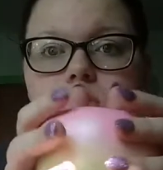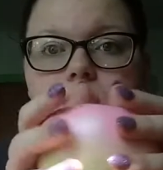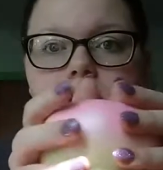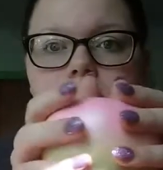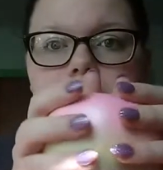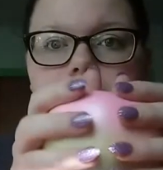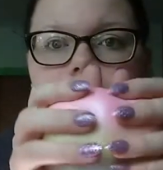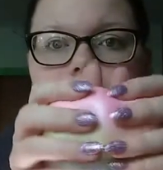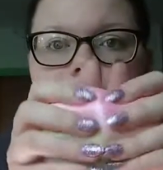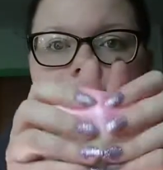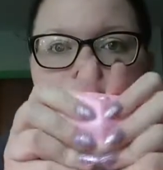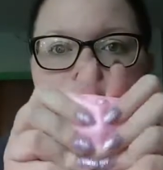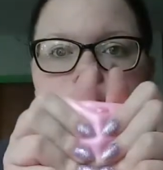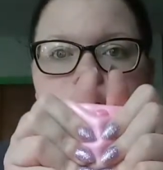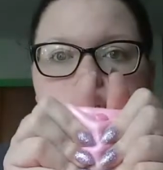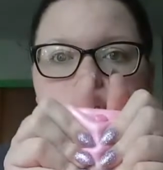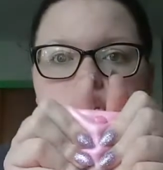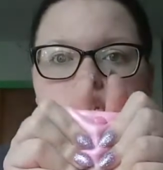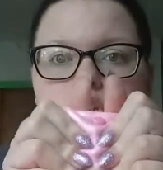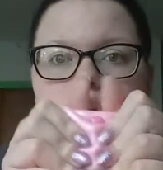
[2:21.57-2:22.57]
one is a
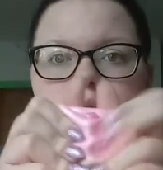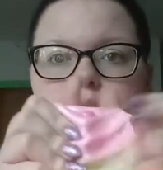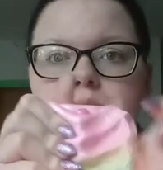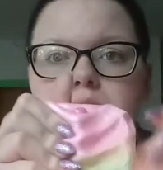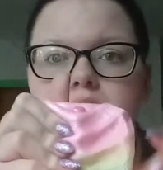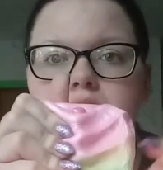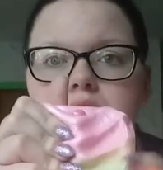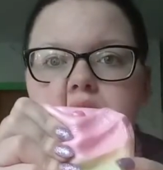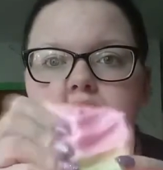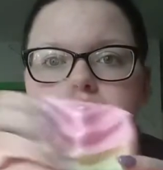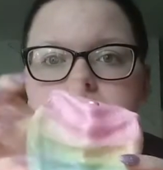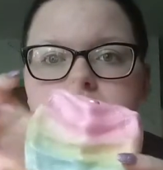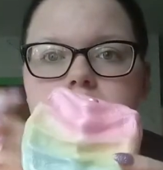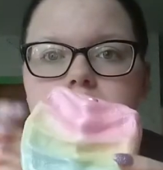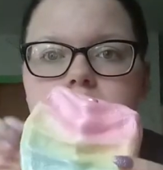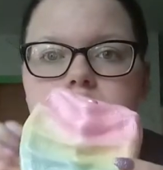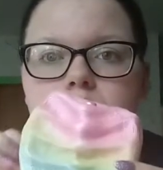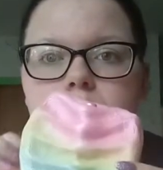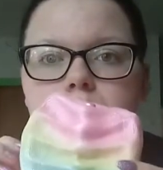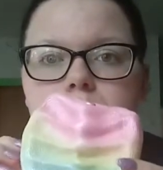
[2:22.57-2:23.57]
super,
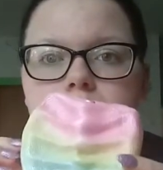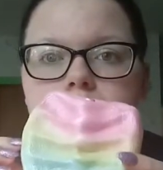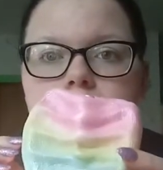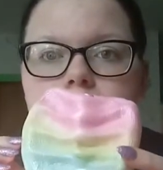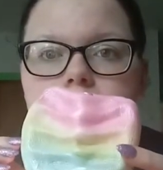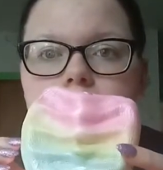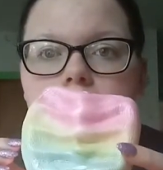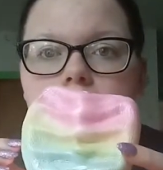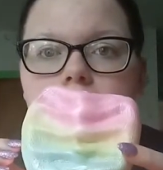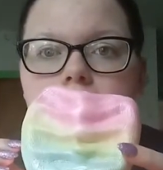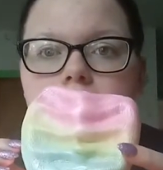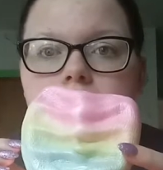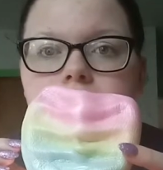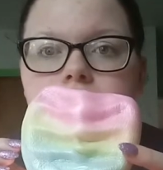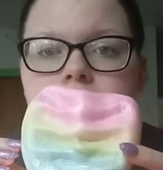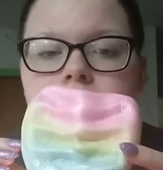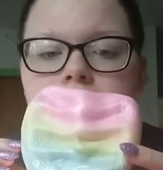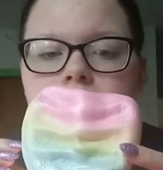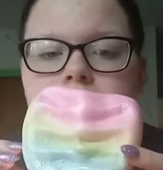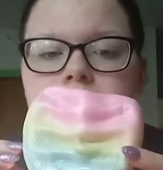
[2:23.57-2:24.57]
super
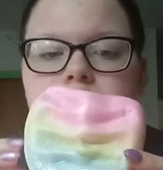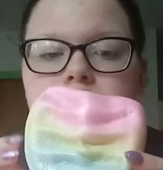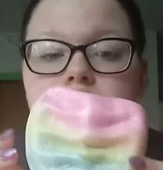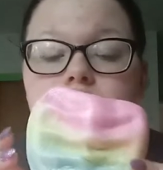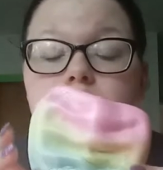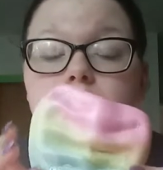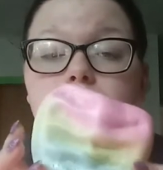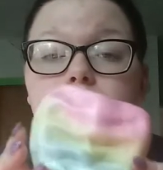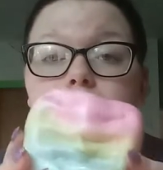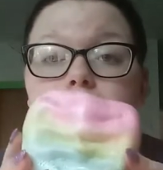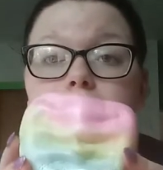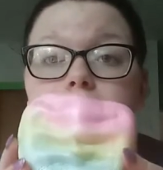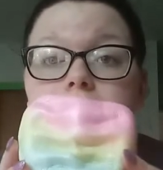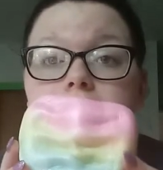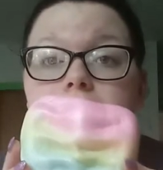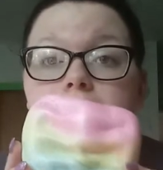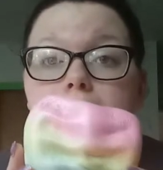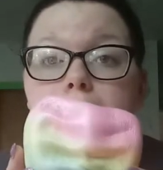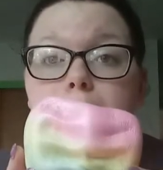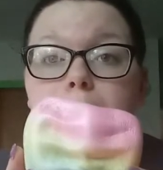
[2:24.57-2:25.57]
soft and super
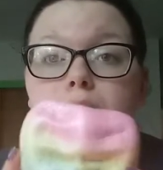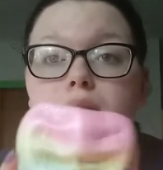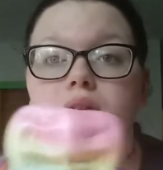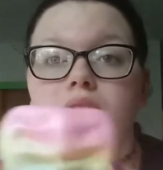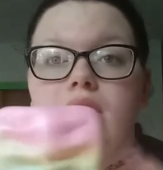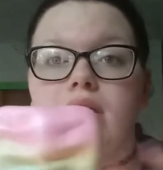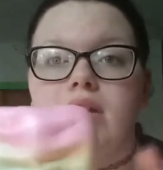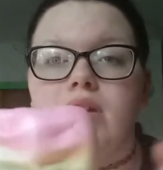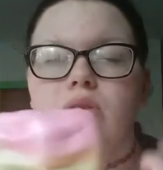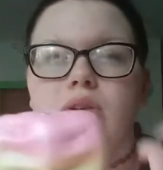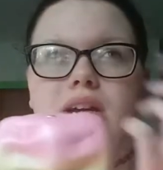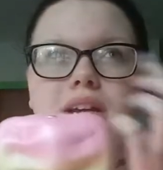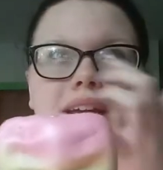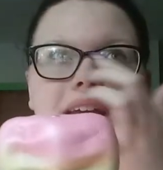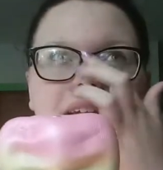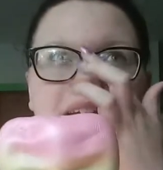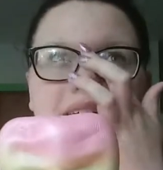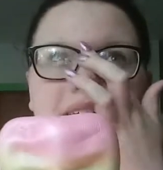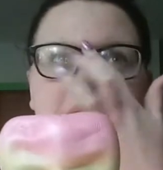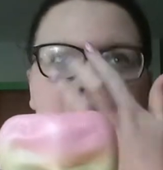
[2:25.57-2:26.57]
pretty apple. You could
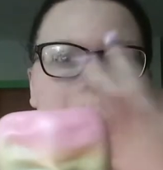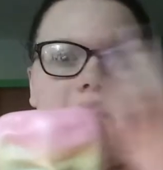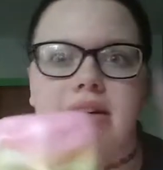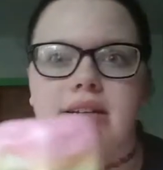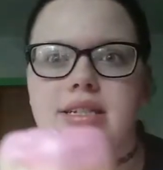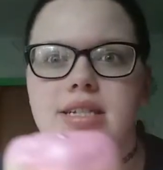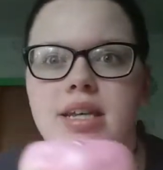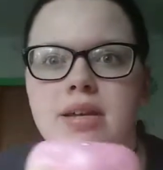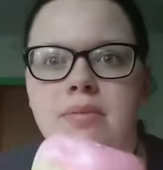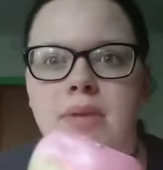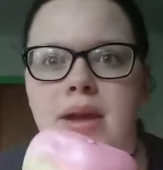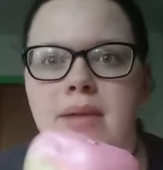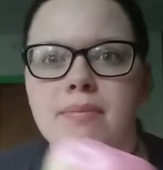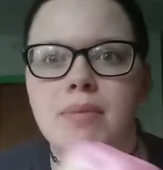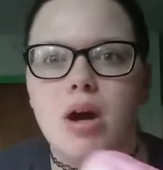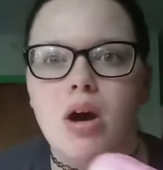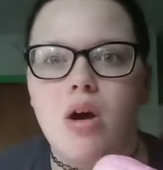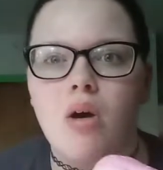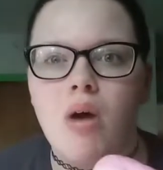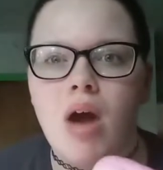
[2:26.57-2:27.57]
get a Galaxy,
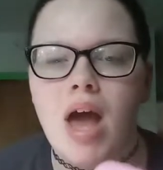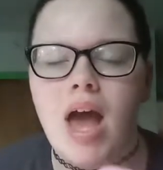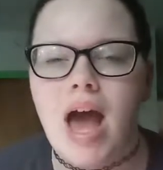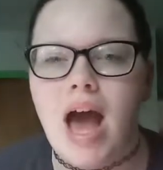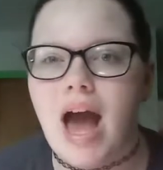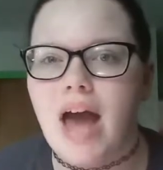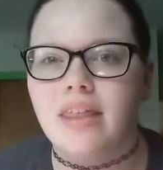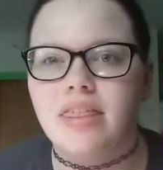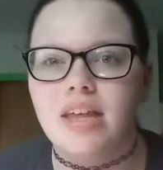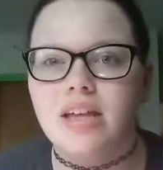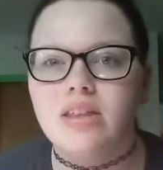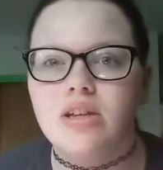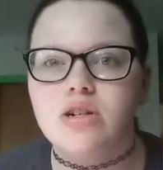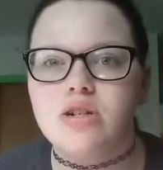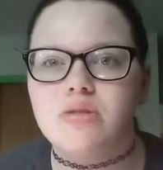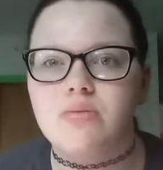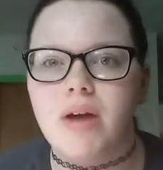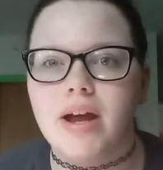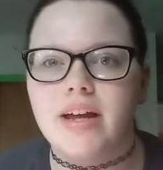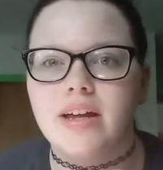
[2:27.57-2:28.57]
Rainbow. I think
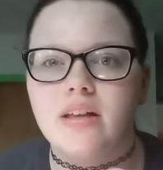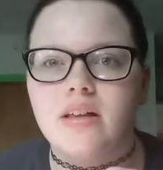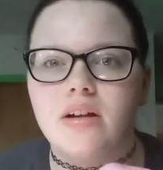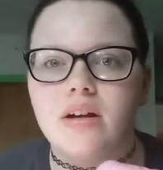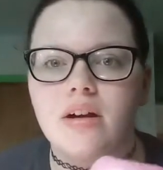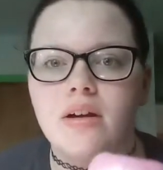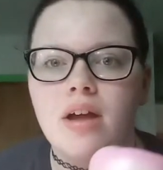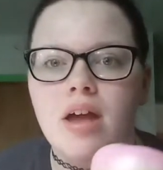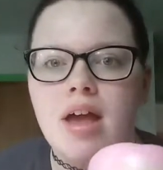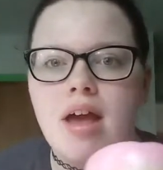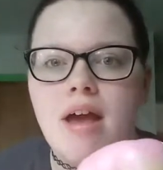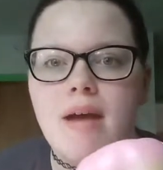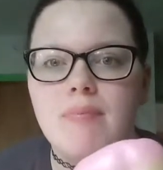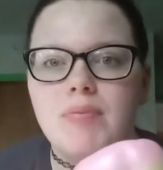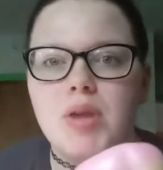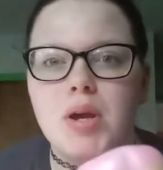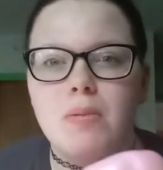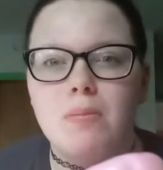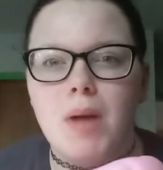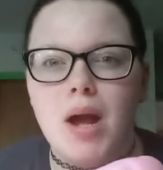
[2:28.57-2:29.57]
there's regular.
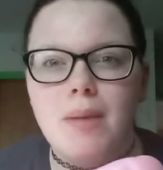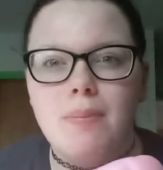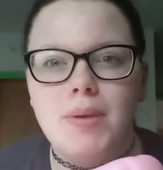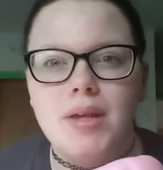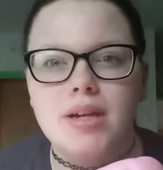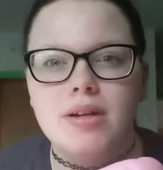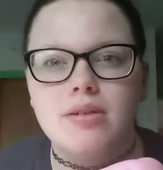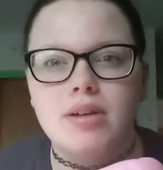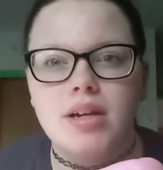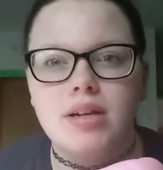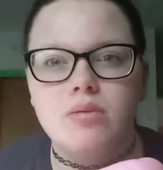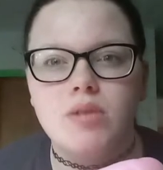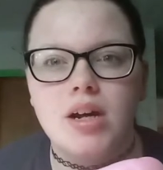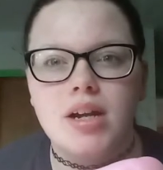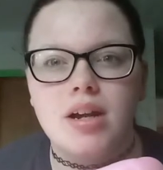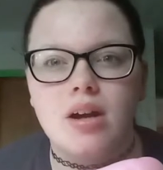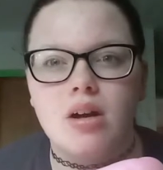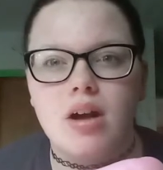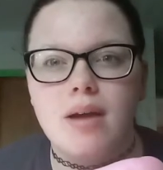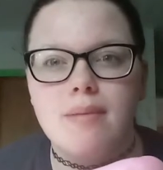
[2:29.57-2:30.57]
There might be a green
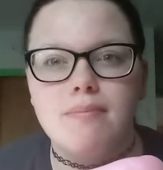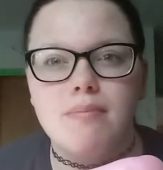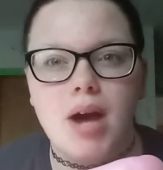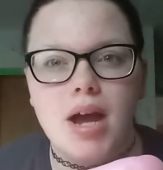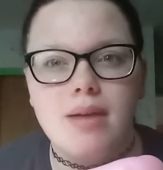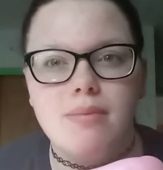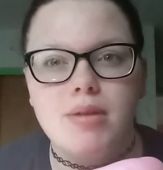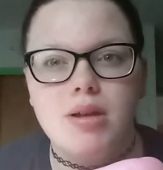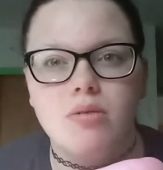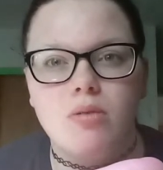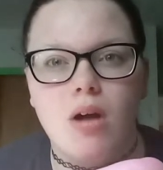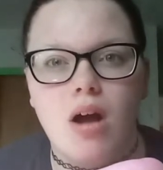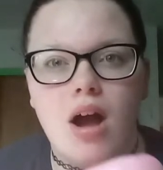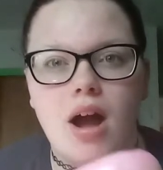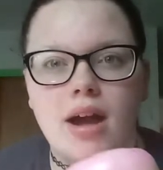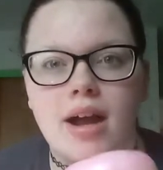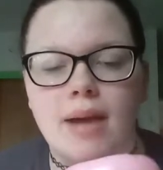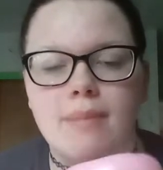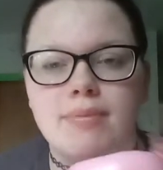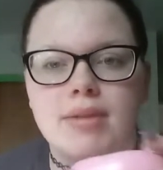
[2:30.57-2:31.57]
one, or I might be
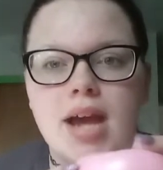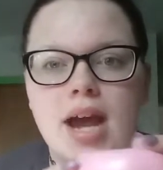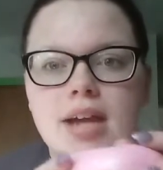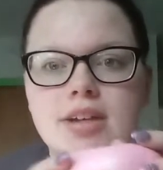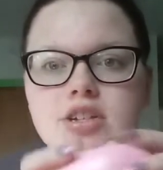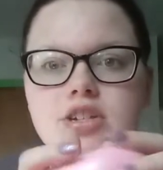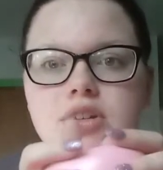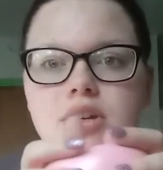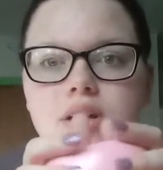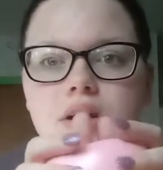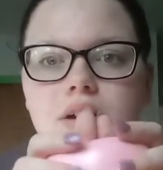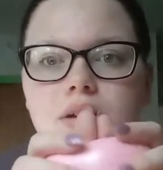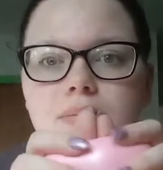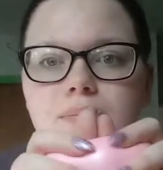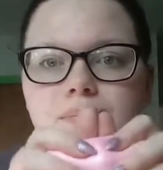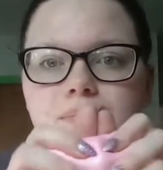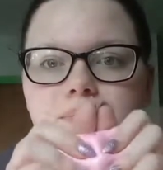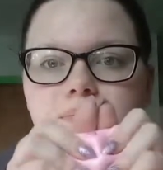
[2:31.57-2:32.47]
wrong. I'm not sure.